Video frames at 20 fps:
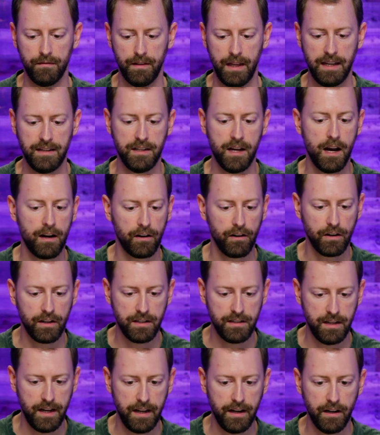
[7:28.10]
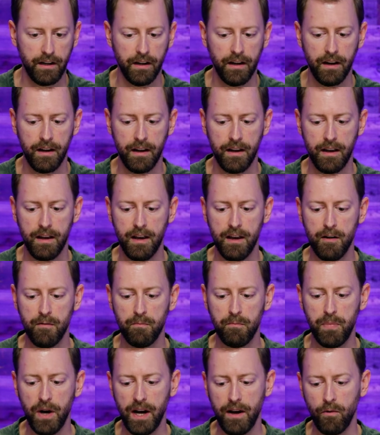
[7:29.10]
that Docker container,
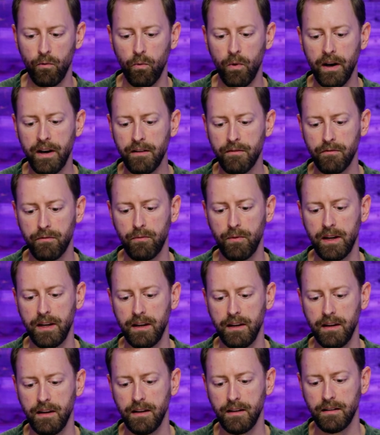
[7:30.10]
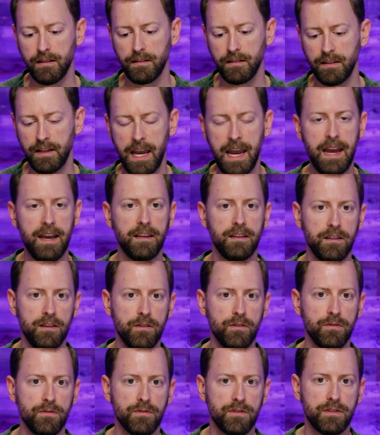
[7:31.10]
but what if we can't
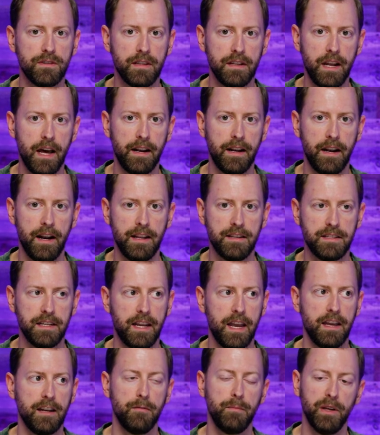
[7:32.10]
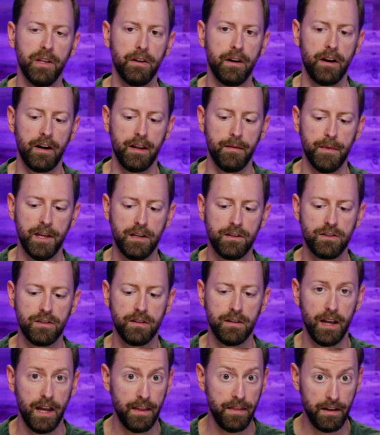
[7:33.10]
use the .NET SDK to build our image?
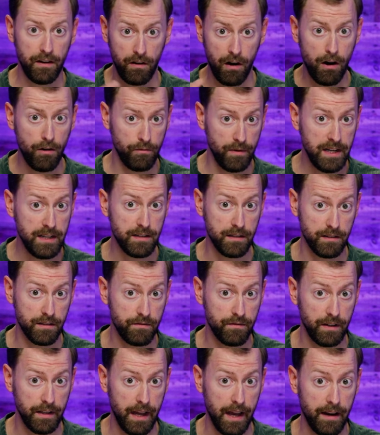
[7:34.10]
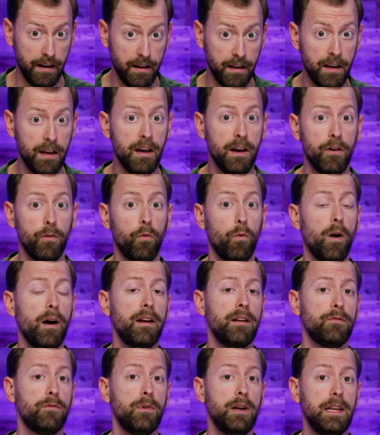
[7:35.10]
And there are reasons for that. What
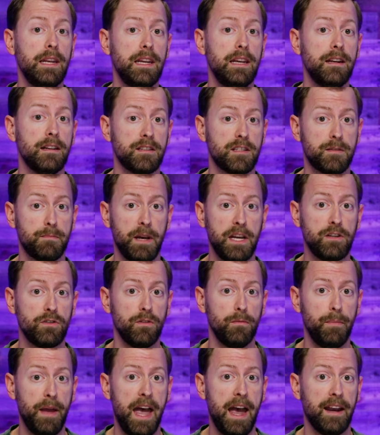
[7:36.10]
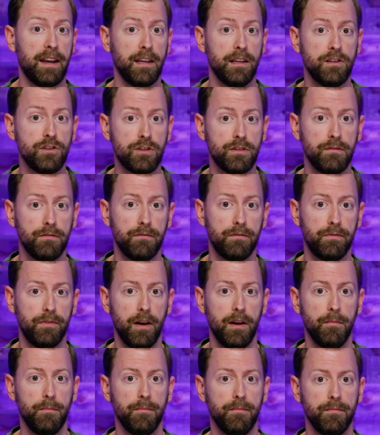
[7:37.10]
if we need a special package
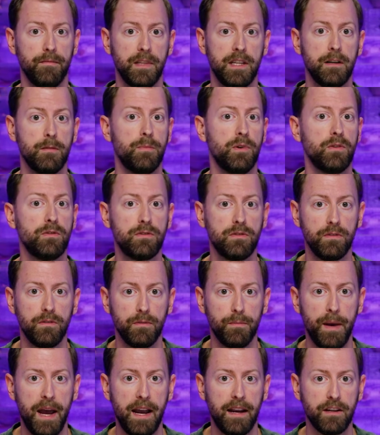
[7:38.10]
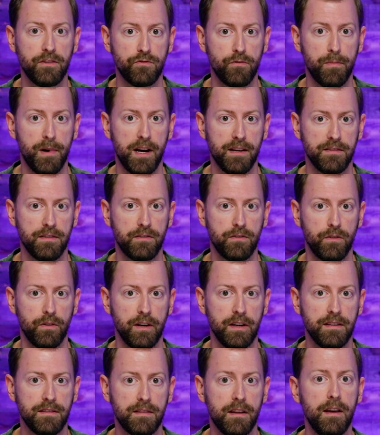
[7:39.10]
from the Ubuntu package
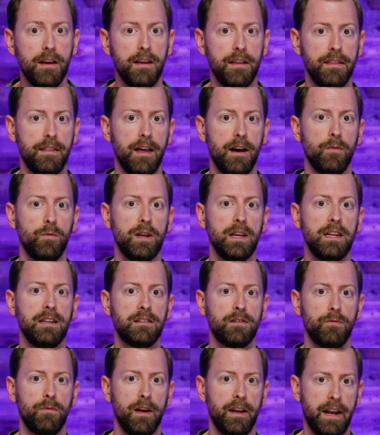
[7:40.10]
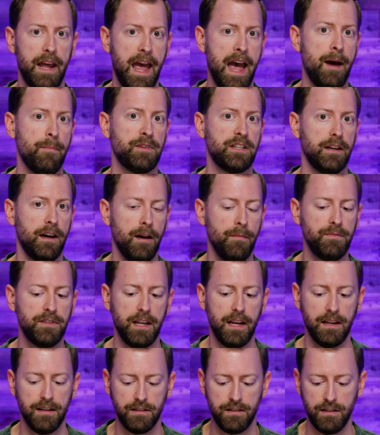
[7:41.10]
repositories that we need to run apt
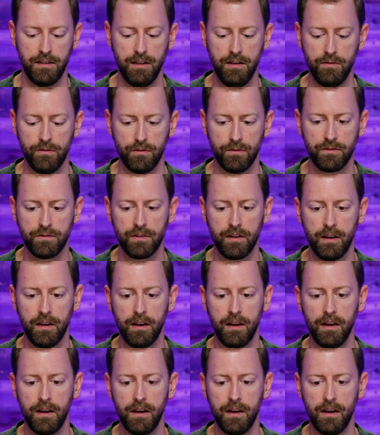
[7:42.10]
update to use.